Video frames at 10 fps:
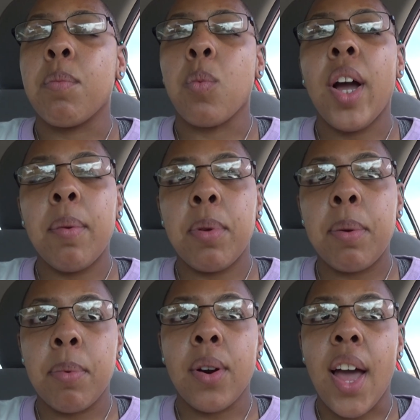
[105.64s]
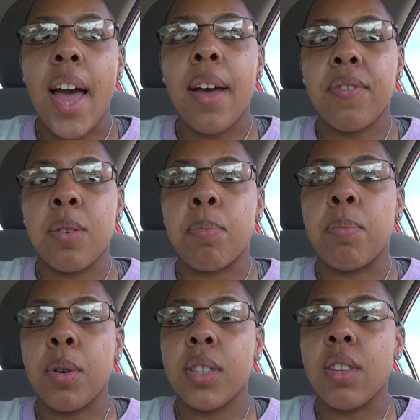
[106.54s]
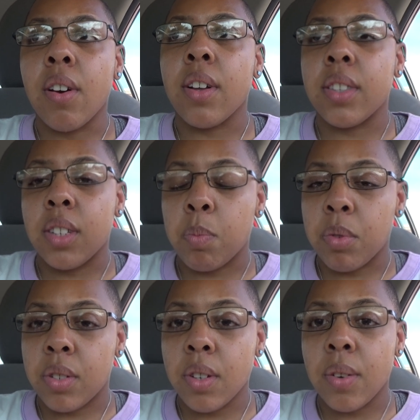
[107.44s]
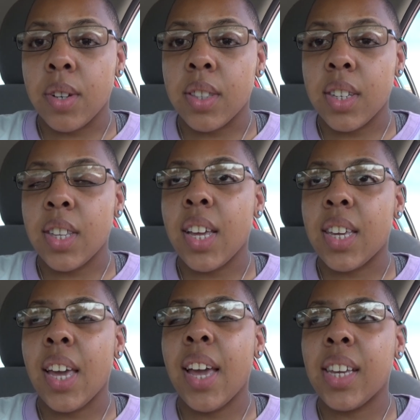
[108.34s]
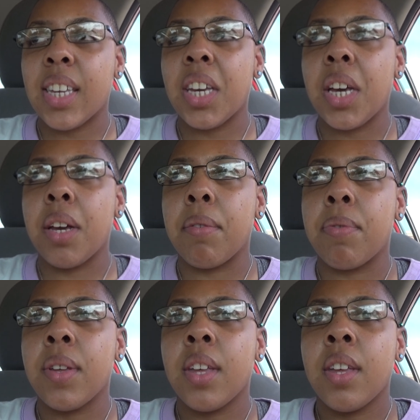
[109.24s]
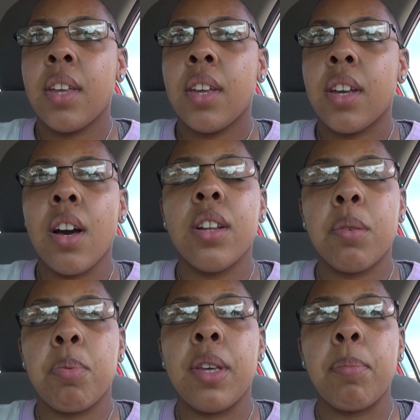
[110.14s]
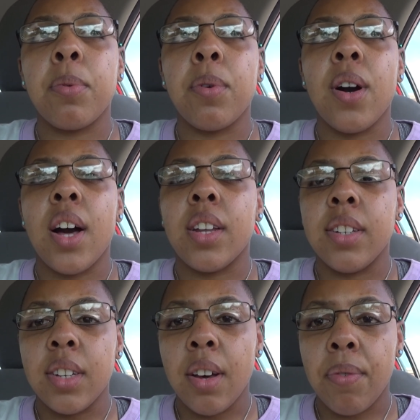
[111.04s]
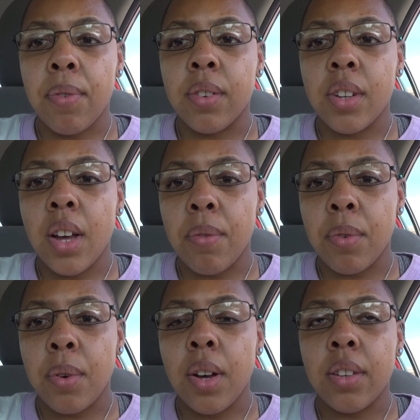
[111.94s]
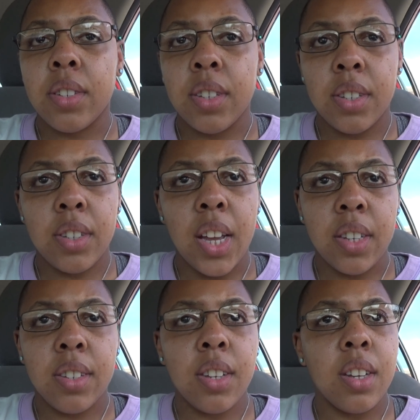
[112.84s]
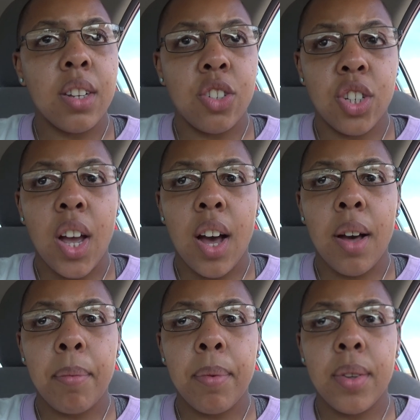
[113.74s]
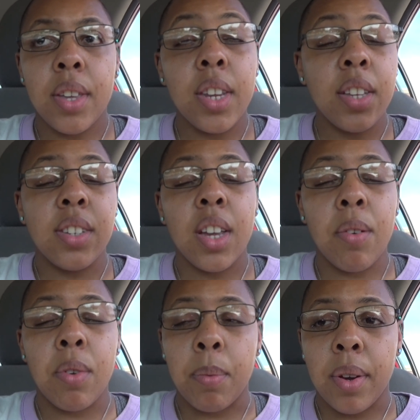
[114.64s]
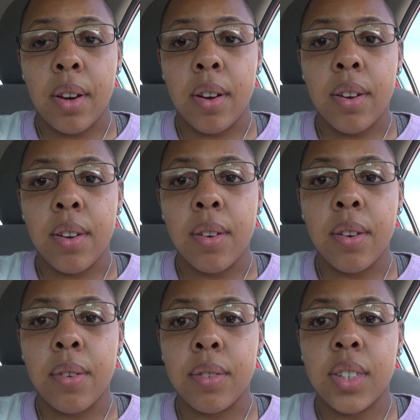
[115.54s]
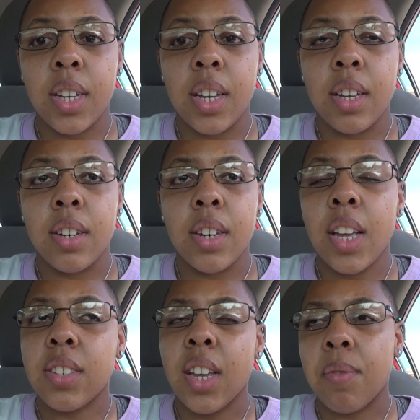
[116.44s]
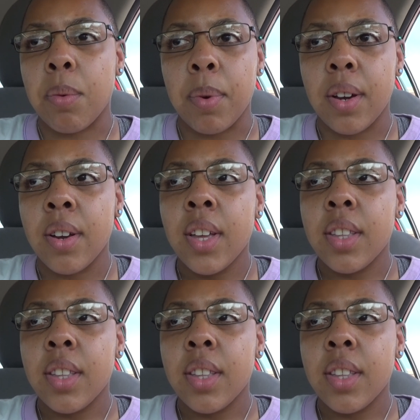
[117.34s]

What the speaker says: white people have to put on this persona that they can't give colored people enough level of success in a job. And that's everywhere. You know what I'm saying? That's everywhere.